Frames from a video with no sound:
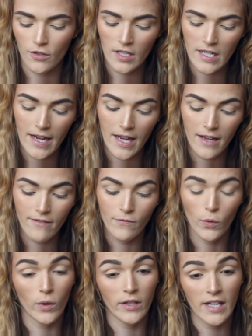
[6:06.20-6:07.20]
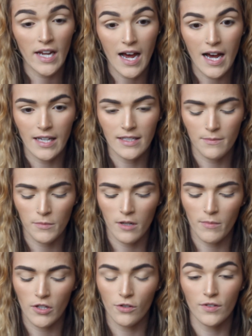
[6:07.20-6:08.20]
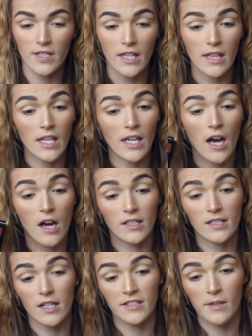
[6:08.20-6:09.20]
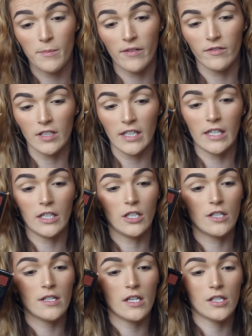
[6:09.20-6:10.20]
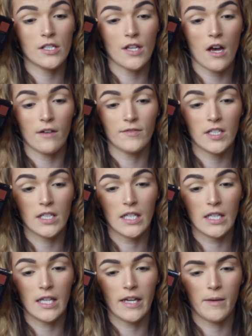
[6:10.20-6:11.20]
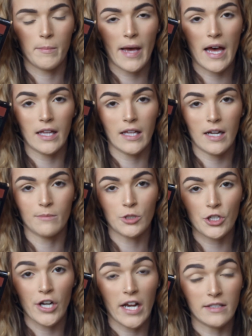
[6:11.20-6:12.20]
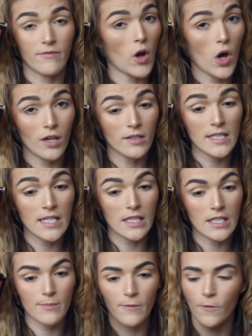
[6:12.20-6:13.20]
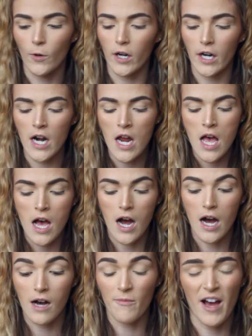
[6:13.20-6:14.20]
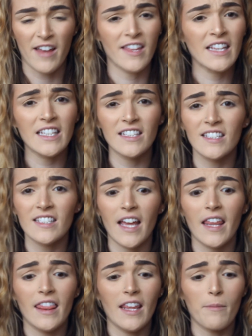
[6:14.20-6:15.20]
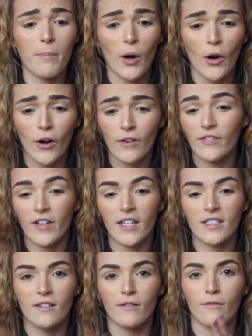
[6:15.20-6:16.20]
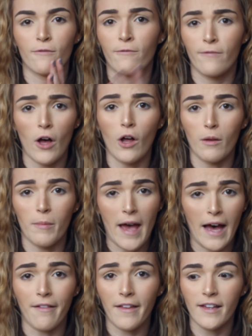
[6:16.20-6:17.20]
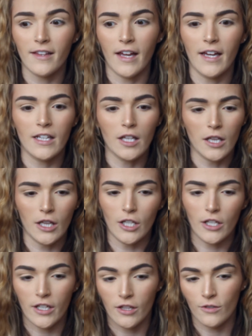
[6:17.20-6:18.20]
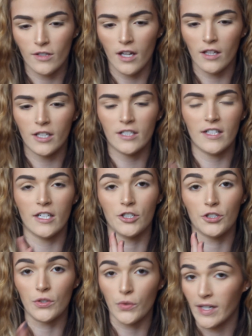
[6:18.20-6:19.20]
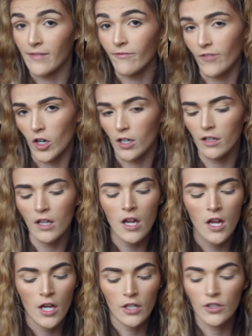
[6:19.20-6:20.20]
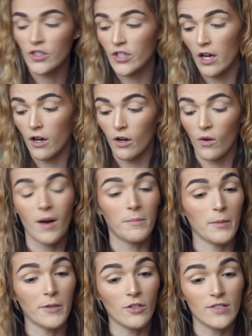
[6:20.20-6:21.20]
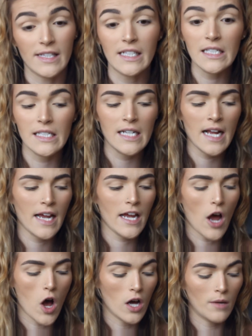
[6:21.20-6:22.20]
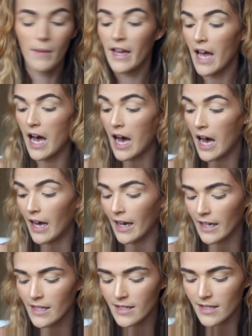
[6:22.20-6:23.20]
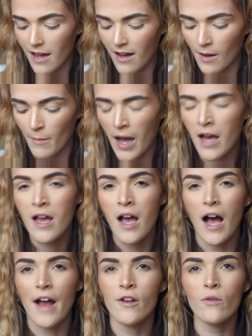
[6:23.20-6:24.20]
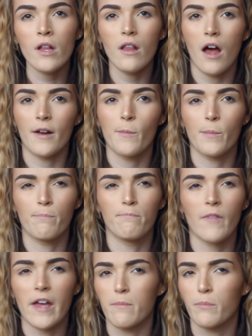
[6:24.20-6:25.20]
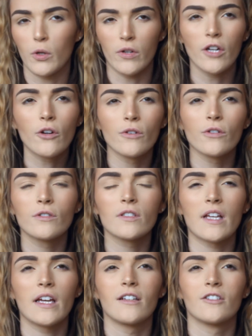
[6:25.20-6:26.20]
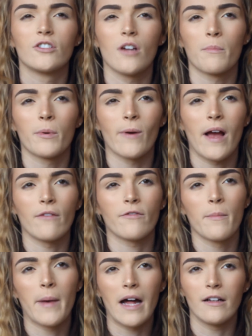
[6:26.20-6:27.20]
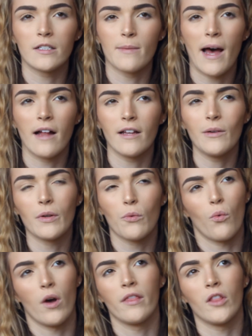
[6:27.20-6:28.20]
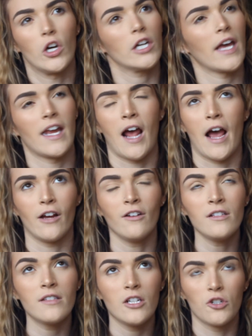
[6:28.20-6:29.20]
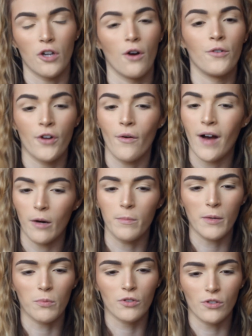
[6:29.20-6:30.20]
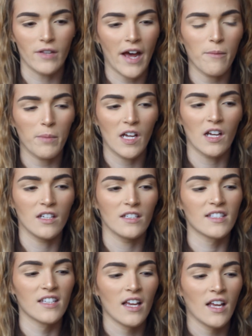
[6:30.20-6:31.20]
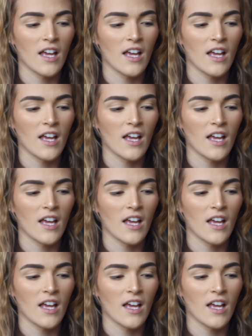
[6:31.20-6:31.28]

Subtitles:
So today for the eyes I'm going to be using the Anastasia Beverly Hills Soft Glam palette. I'm sure you guys have all seen this before. I think this is like the perfect fall palette. Like, look at those colors, they just scream fall. So I'm going to be using this today on my eyes. I know a lot of like beauty gurus like jump around from palette to palette with one look, and I honestly don't know how people do that because